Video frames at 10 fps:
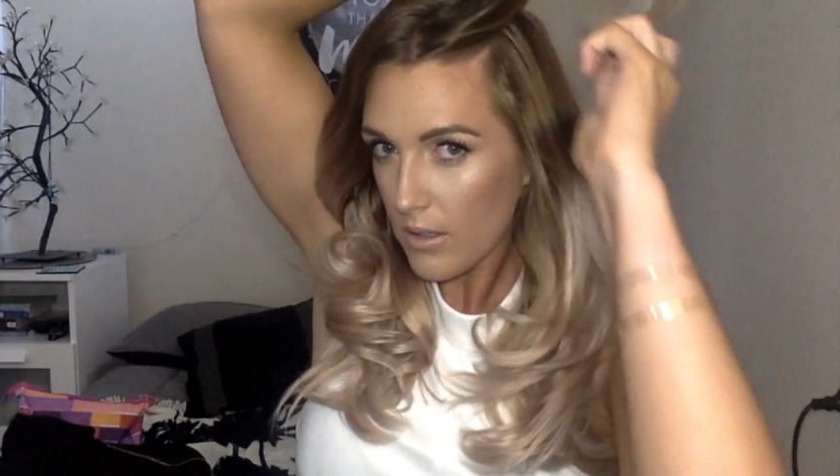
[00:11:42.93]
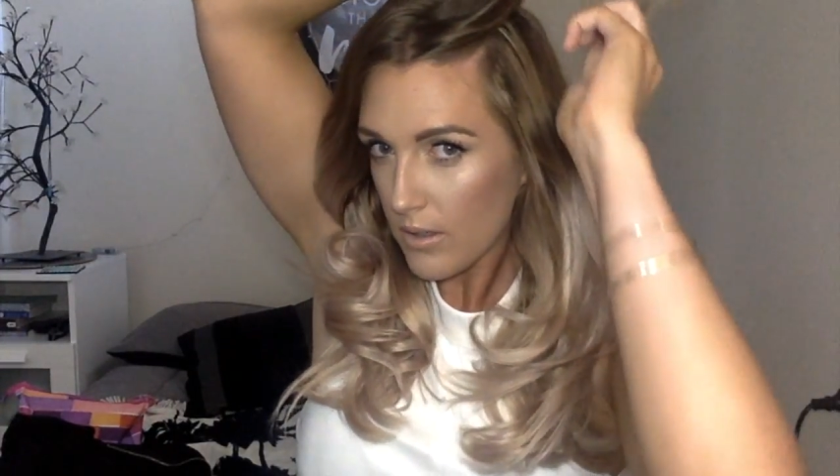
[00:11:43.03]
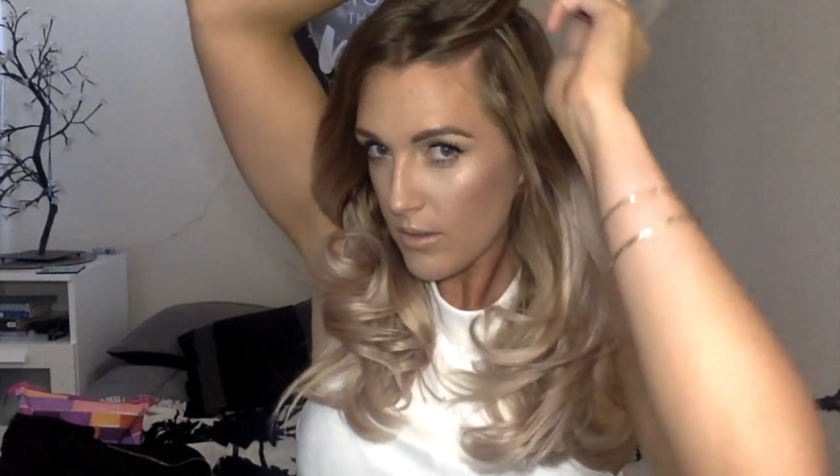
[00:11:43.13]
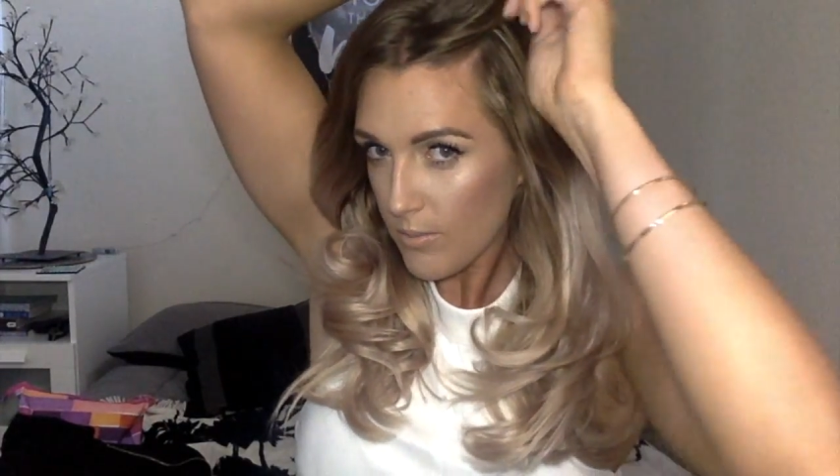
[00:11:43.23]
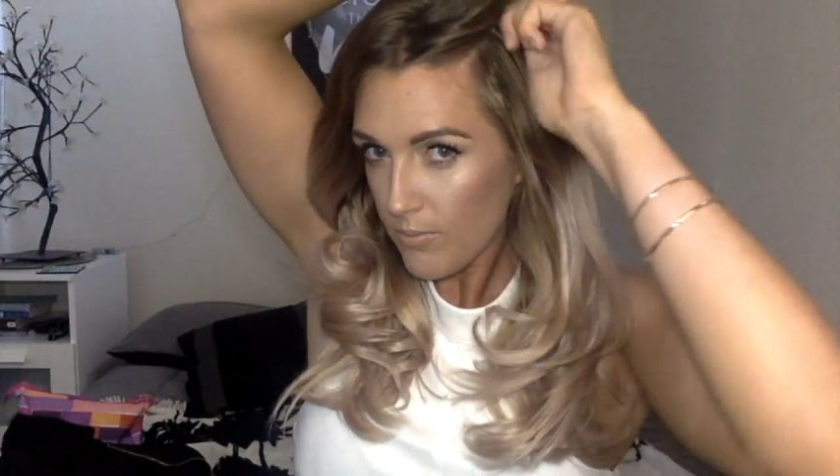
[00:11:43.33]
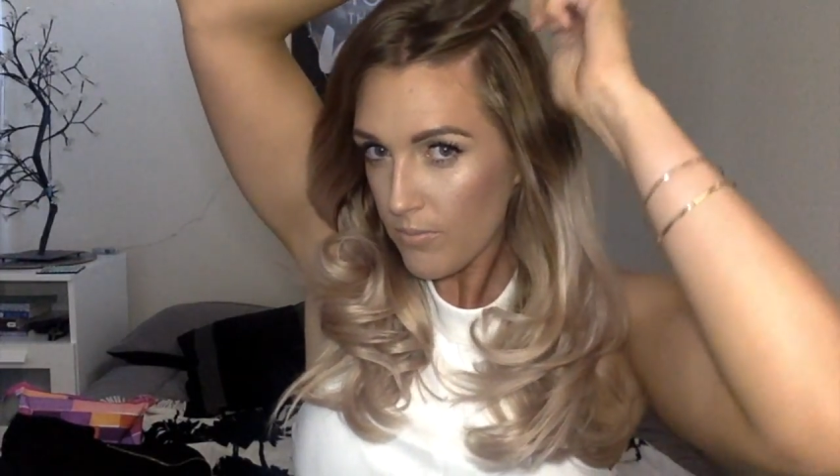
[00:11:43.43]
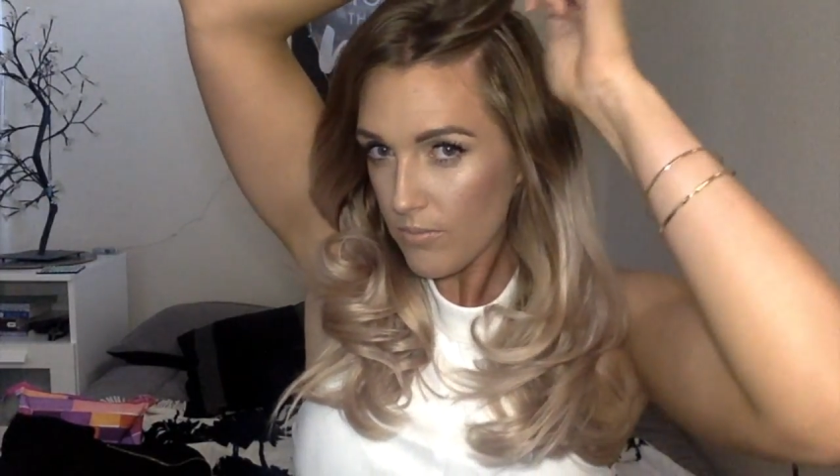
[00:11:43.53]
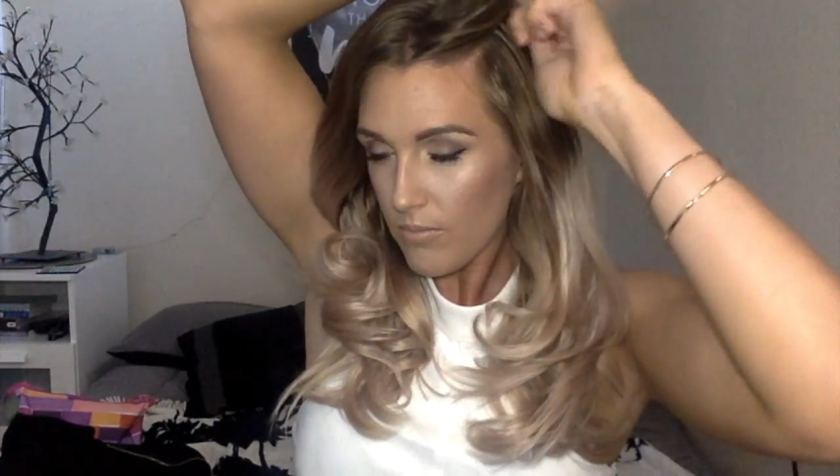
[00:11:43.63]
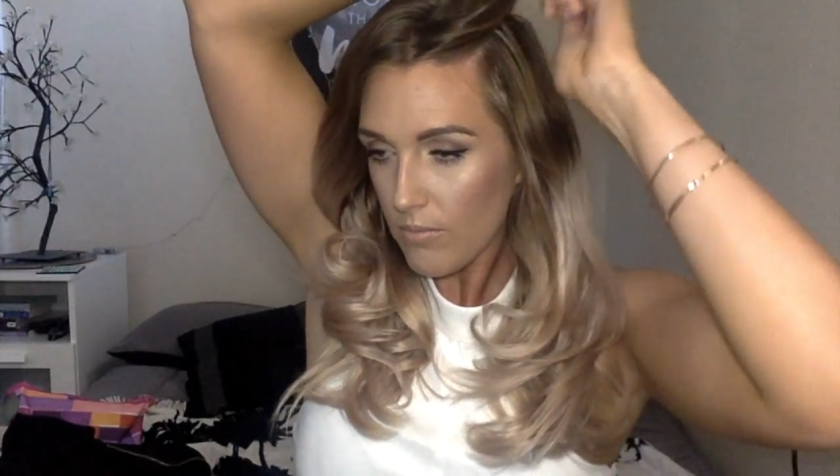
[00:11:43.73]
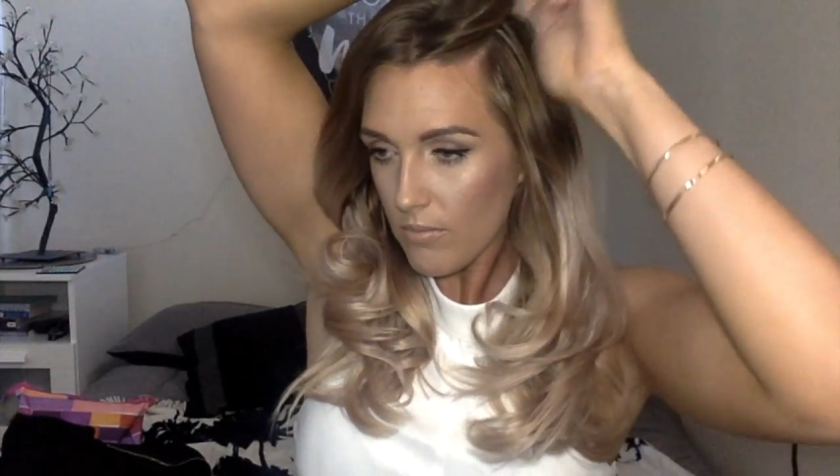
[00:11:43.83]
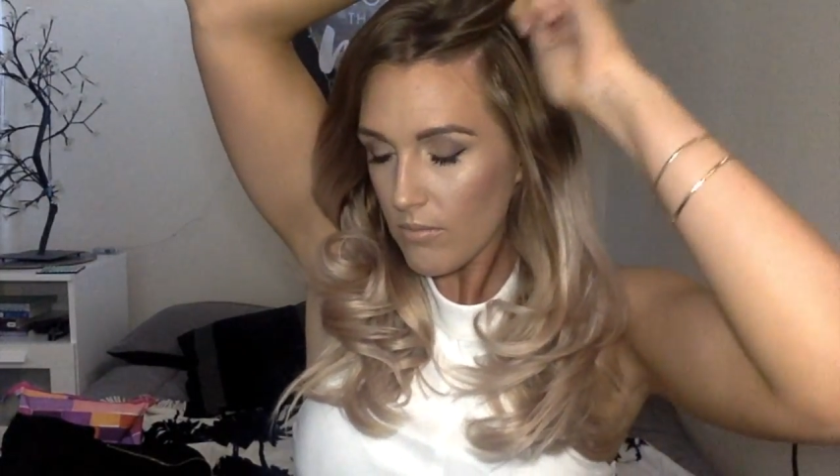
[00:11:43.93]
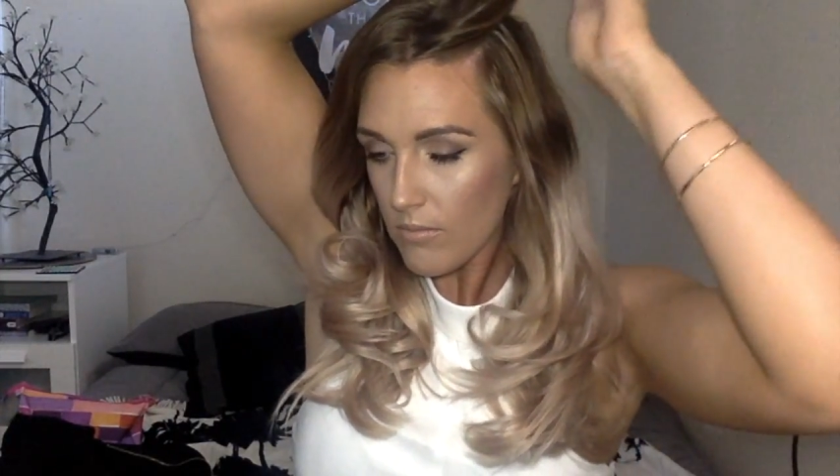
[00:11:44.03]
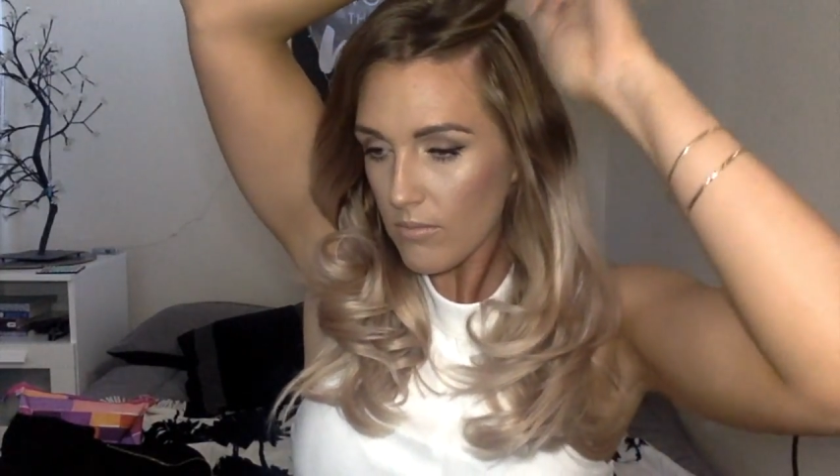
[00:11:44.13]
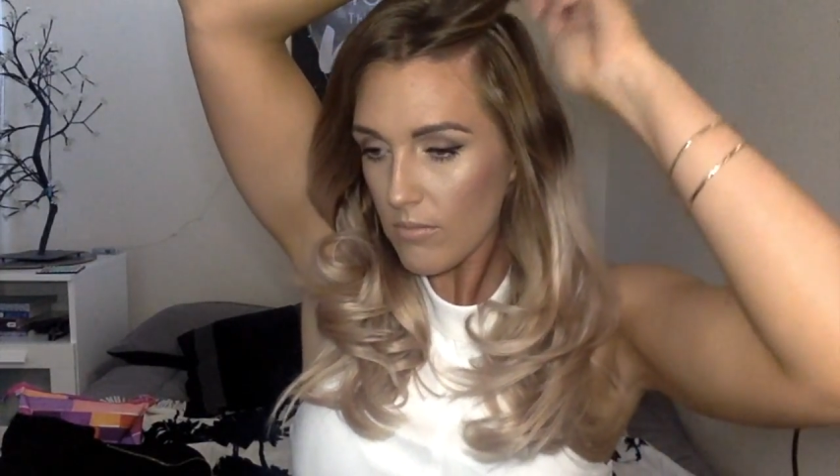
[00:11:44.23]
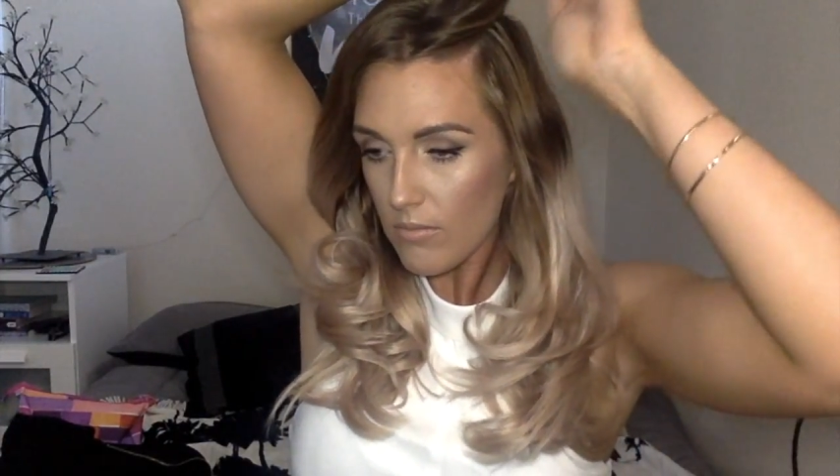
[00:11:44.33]
top,
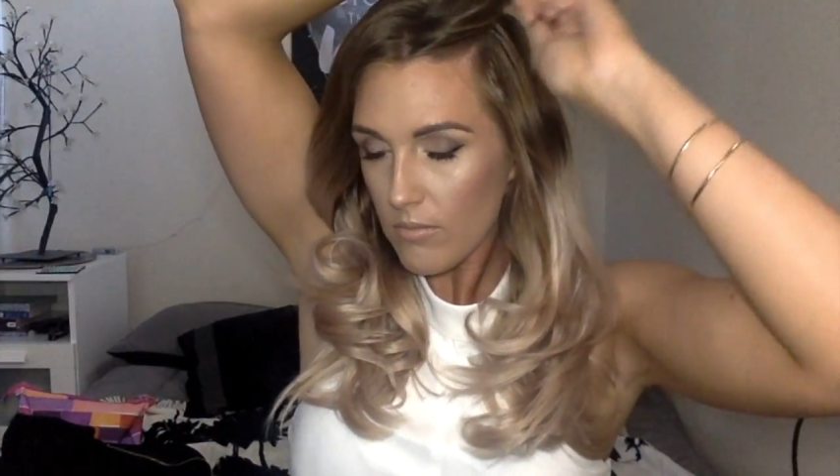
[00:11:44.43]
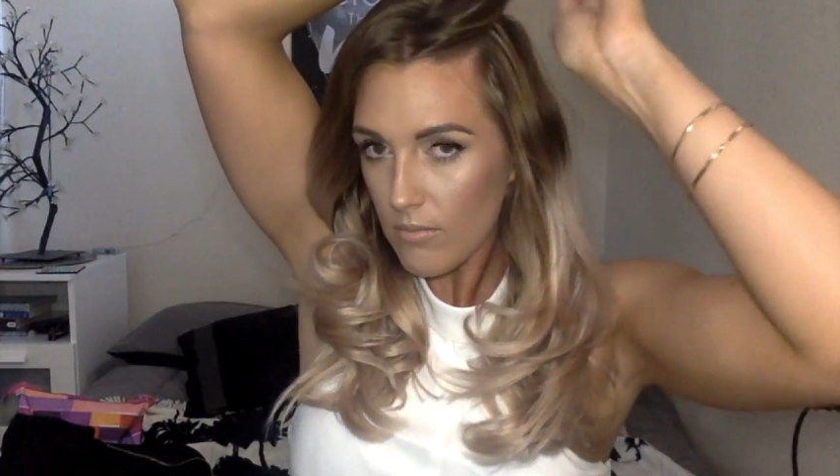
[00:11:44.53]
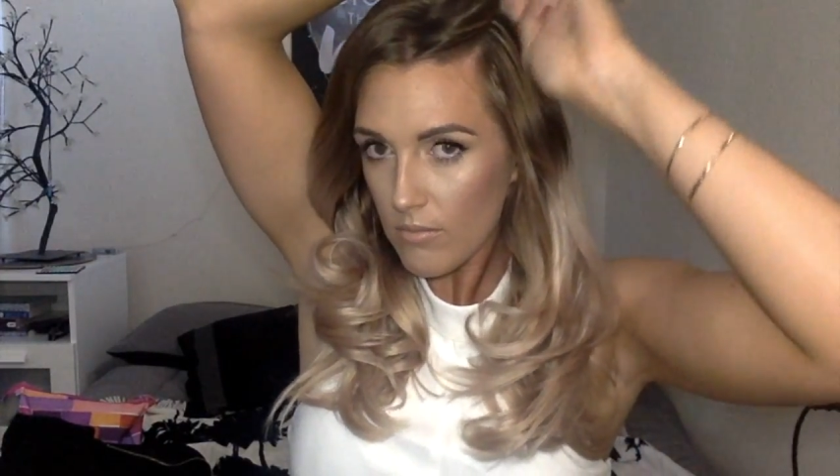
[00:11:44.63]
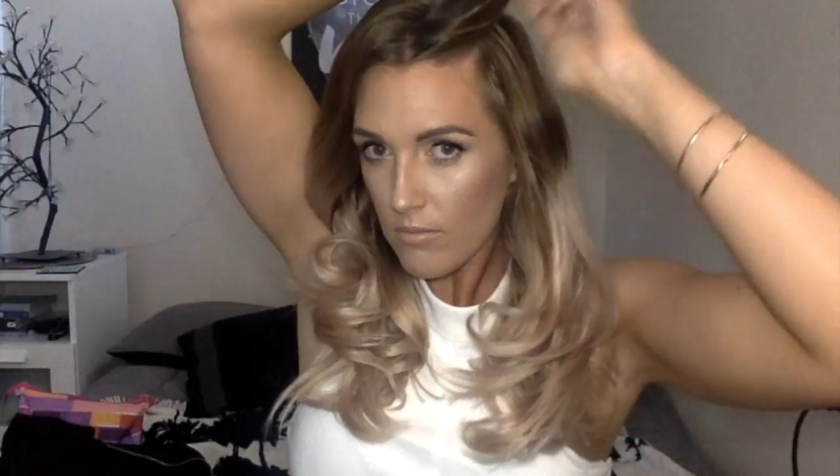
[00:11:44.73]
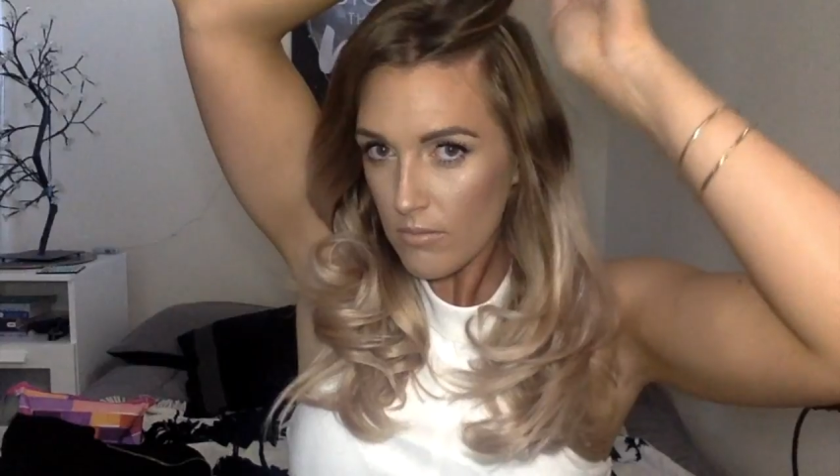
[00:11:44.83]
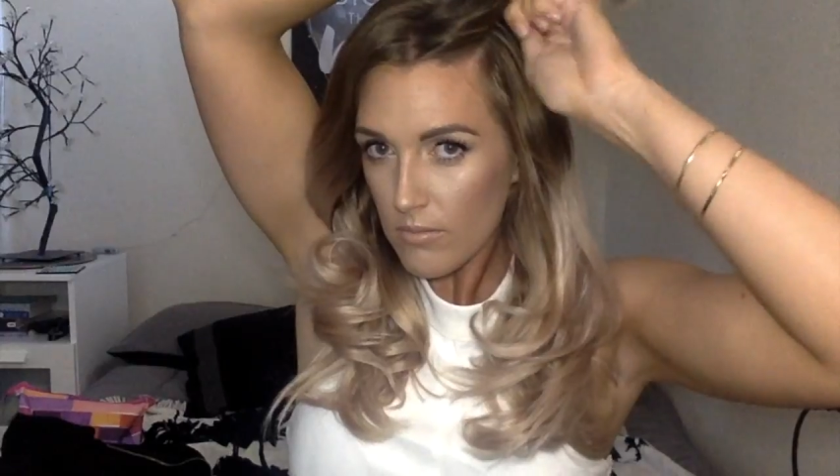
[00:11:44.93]
if you